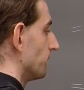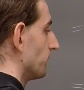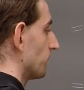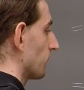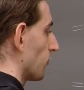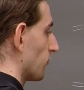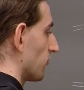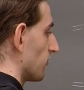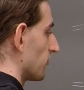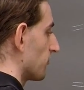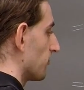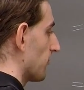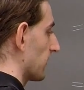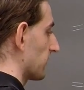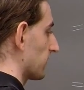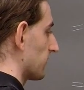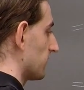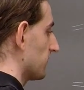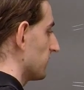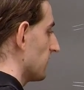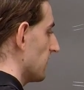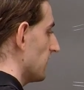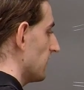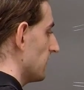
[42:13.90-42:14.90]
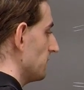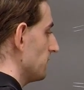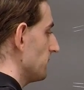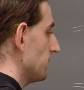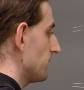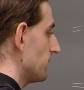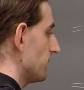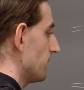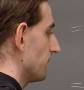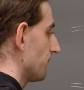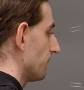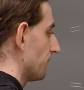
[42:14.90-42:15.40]
with respect to
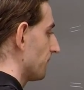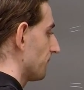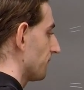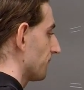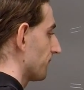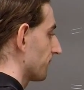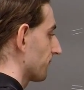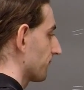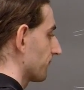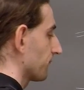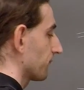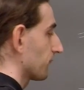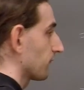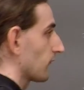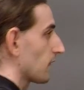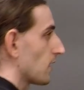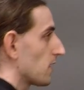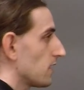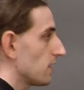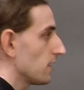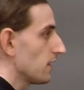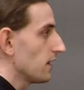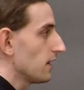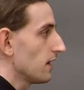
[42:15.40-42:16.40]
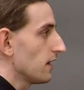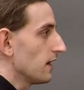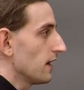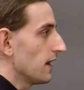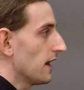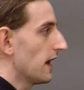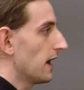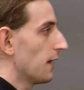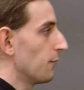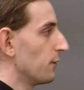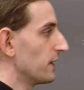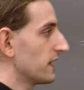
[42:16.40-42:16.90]
time.
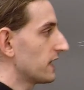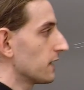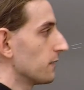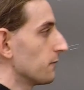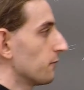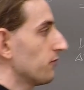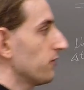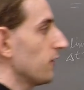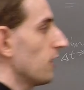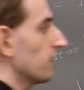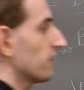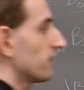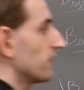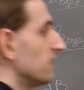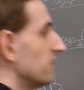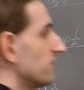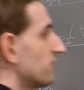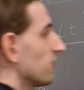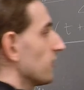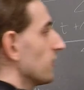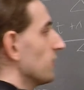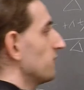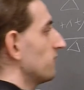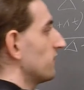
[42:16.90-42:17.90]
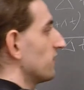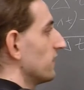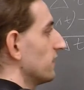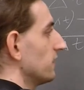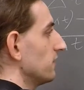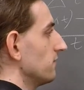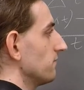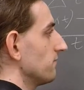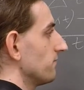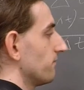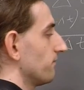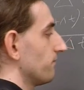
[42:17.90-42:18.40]
And we can plug these terms
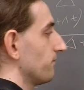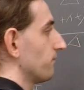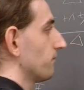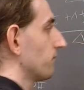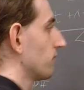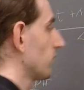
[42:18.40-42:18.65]
in.